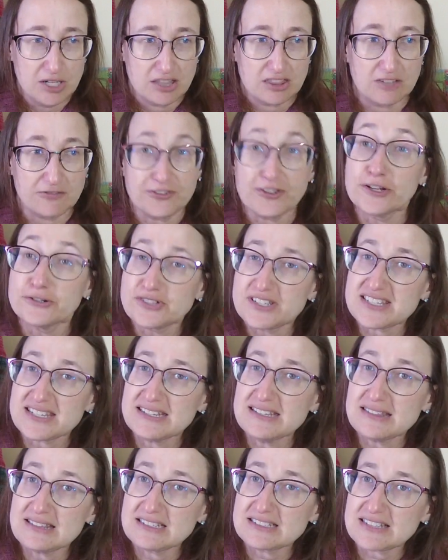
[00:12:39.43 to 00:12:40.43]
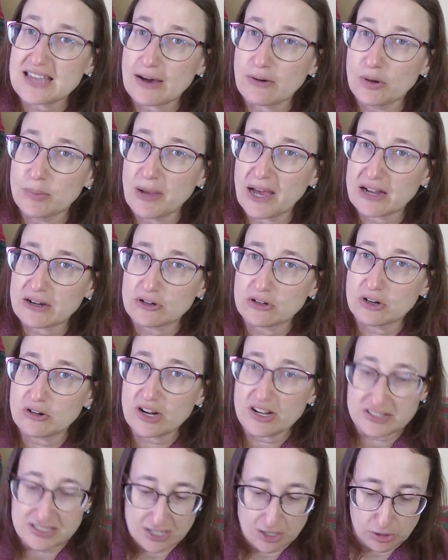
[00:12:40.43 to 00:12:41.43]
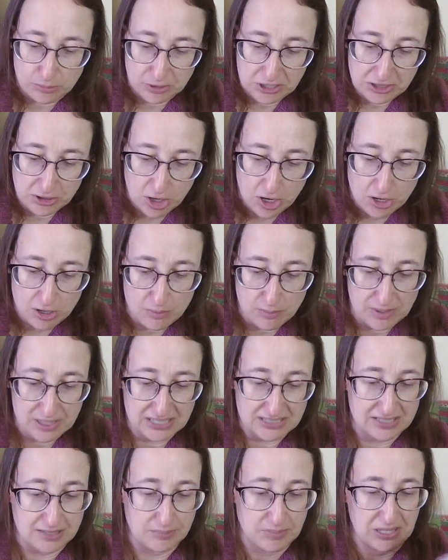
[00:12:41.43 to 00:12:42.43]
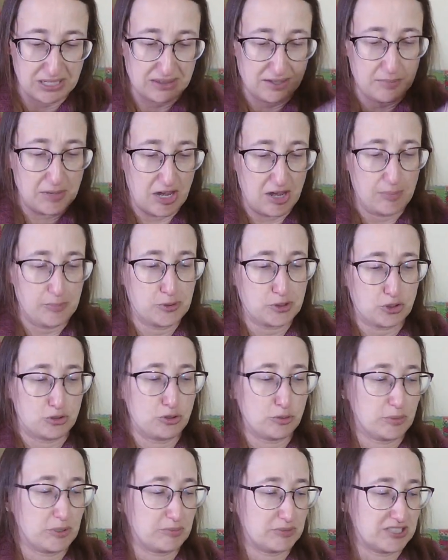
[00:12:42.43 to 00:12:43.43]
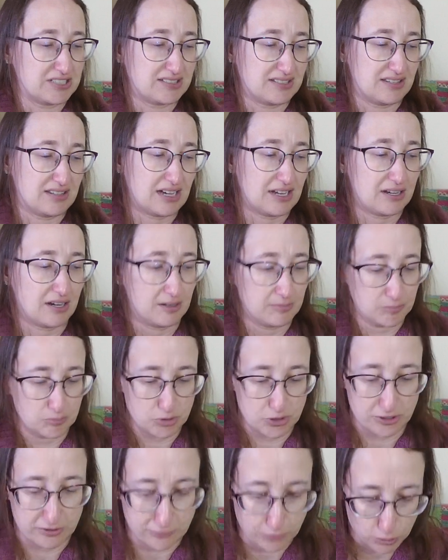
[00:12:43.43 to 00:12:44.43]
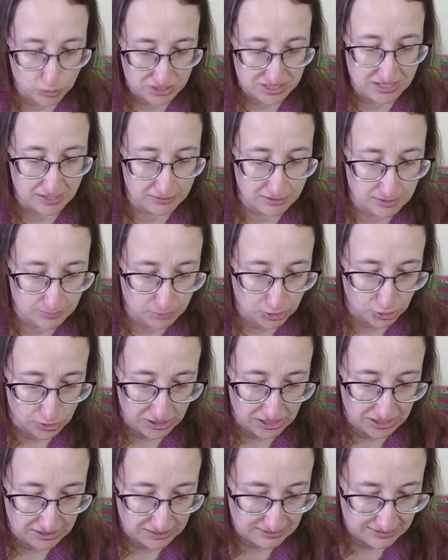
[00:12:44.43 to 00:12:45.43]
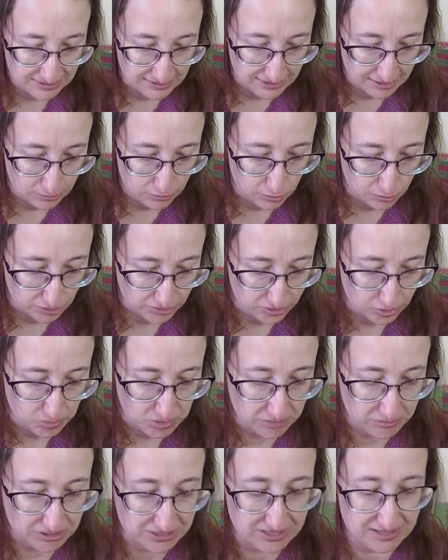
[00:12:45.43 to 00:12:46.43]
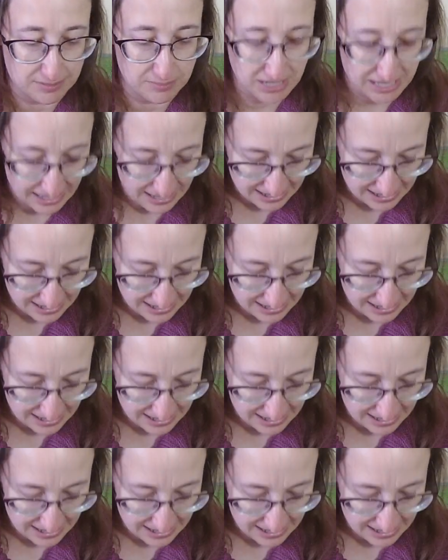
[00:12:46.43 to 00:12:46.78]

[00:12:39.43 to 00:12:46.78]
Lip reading: The floats in this cowl pattern are not terribly long, but I did pick them up, so you'll be able to see that. Of course, now that I'm turning it inside out, you'll also be able to see my